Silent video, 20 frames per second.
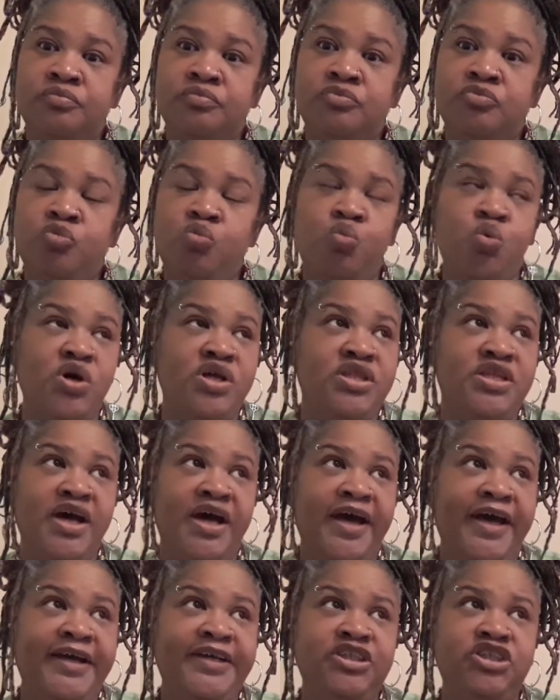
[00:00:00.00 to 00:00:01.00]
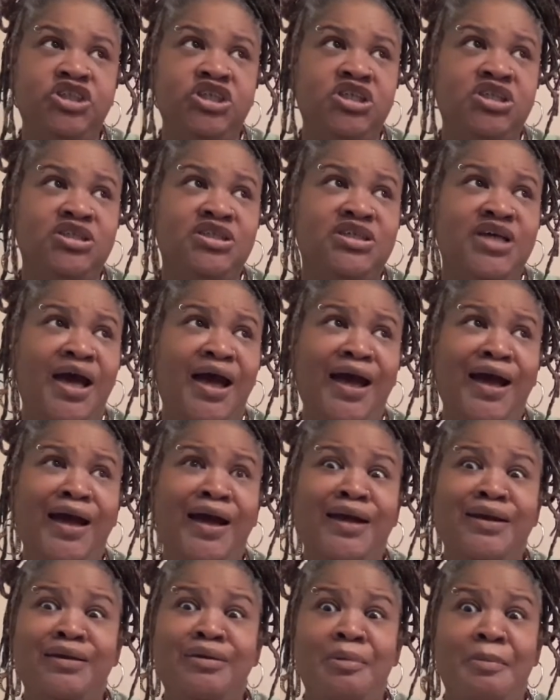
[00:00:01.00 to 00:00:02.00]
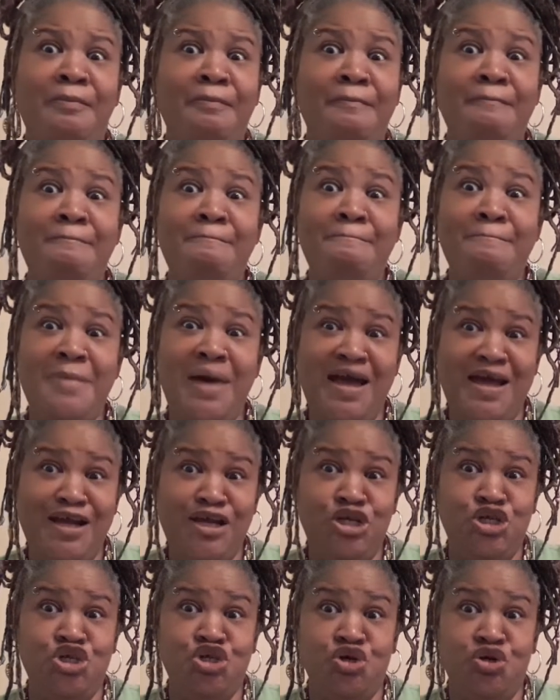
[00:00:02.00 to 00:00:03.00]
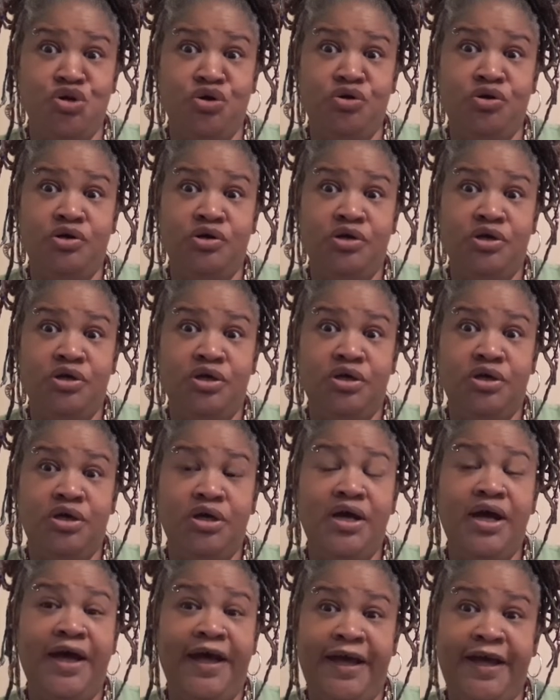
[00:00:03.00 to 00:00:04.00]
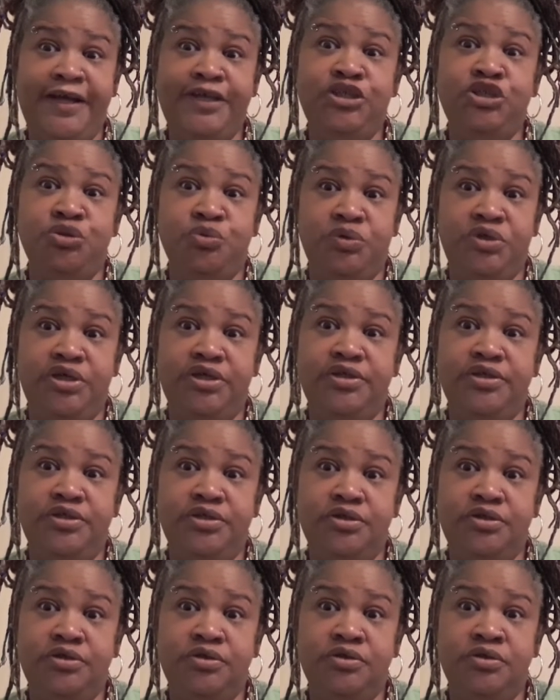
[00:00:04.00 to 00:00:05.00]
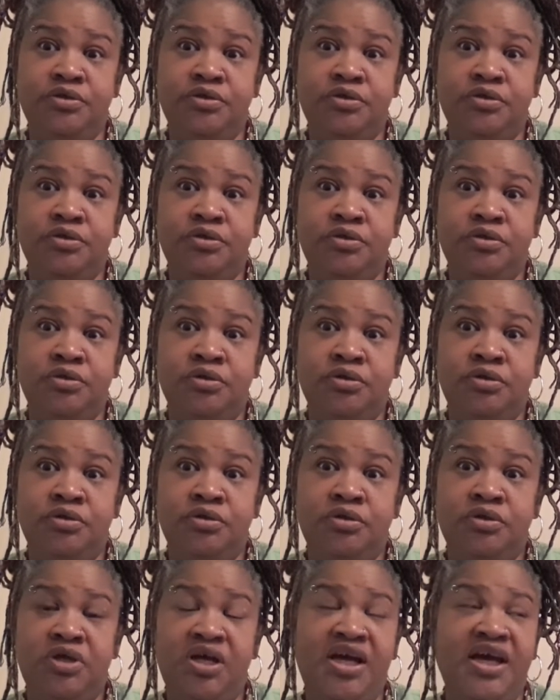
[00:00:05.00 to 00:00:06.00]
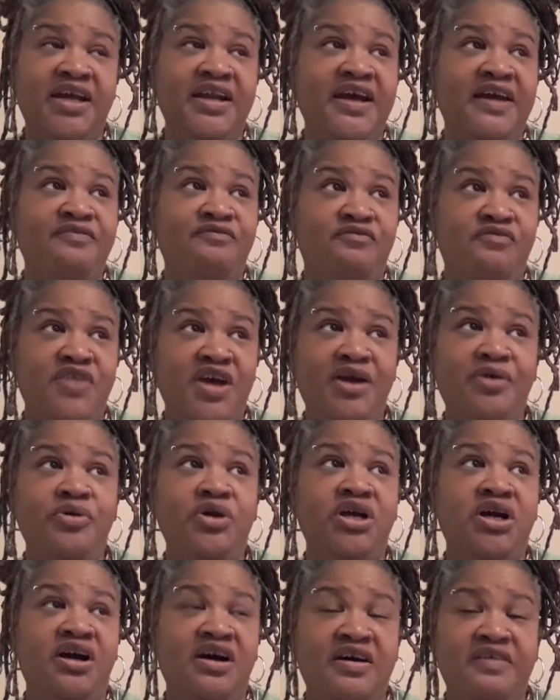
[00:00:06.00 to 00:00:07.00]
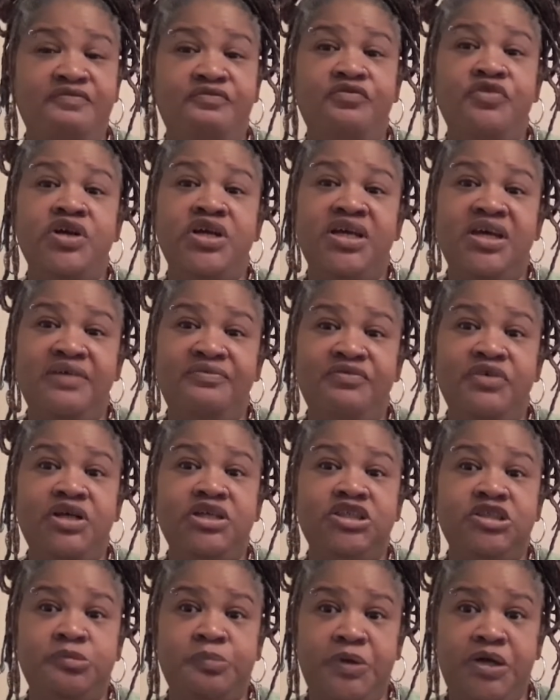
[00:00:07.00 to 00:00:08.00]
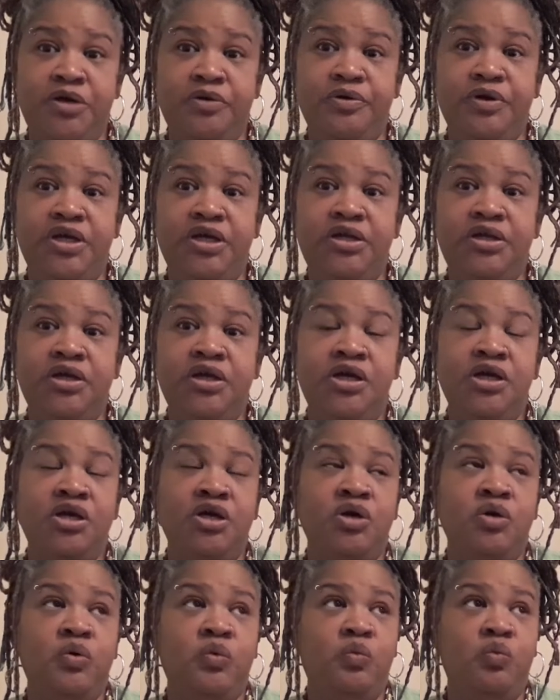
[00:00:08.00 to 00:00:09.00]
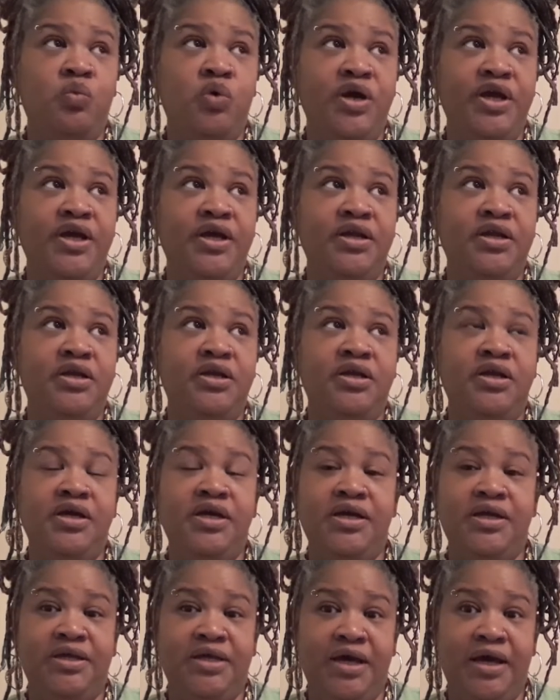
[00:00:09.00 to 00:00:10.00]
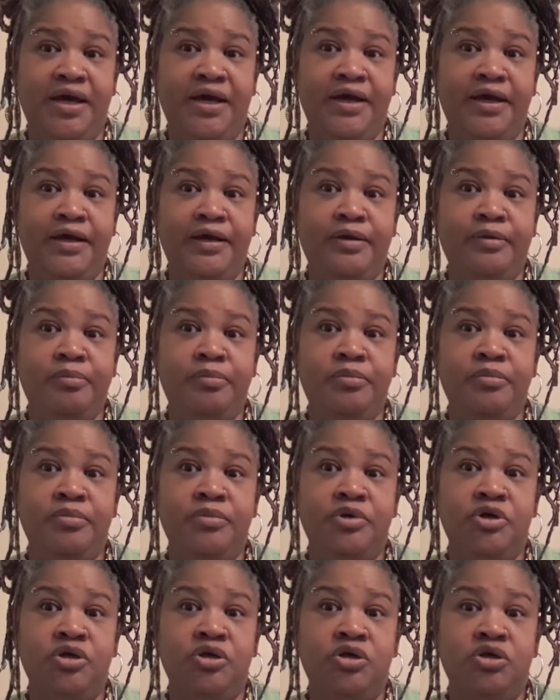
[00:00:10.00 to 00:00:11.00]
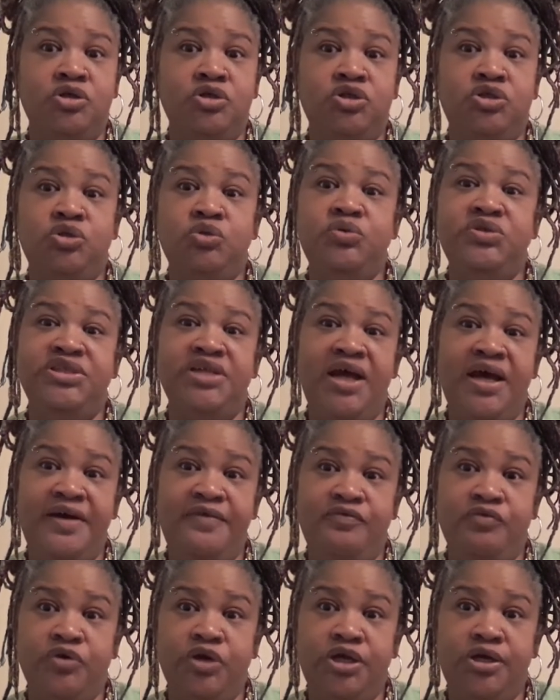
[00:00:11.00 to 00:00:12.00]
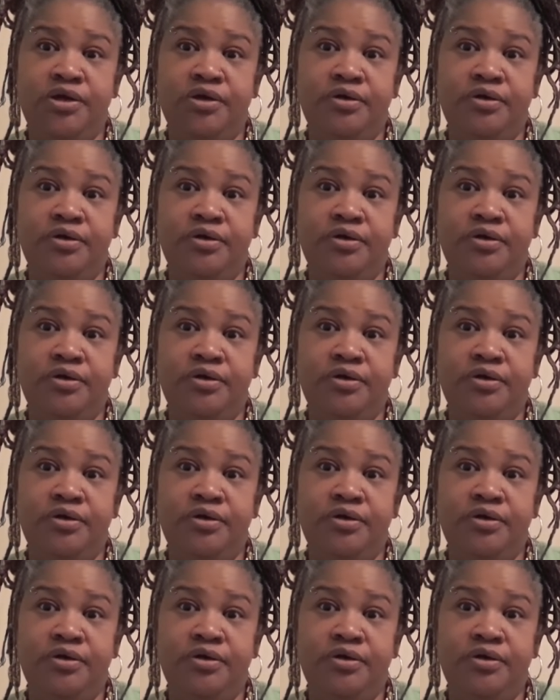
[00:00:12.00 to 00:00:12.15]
When the Haitians had major hatred and a very unforgiving spirit when it came to slavery.